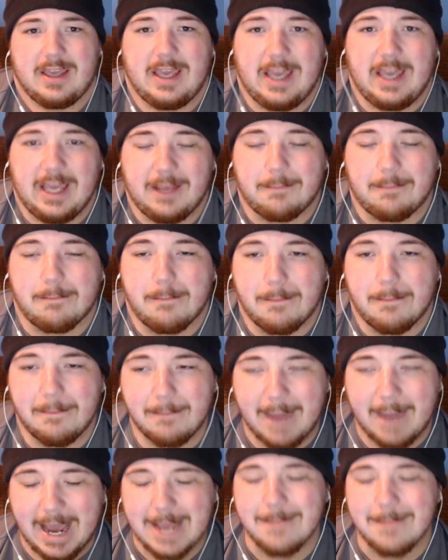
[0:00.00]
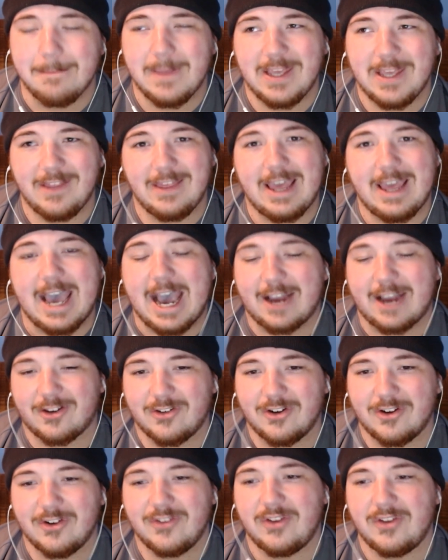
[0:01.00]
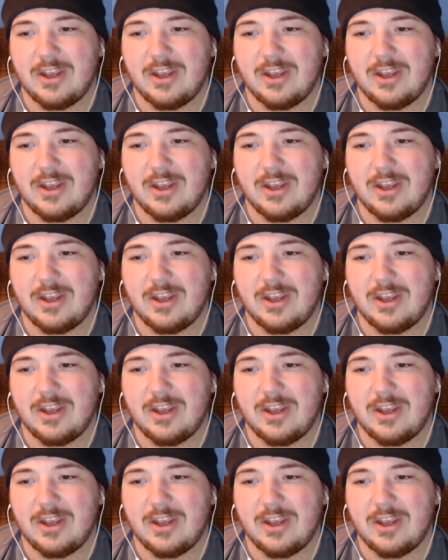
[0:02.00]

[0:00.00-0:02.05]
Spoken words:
it might be the actors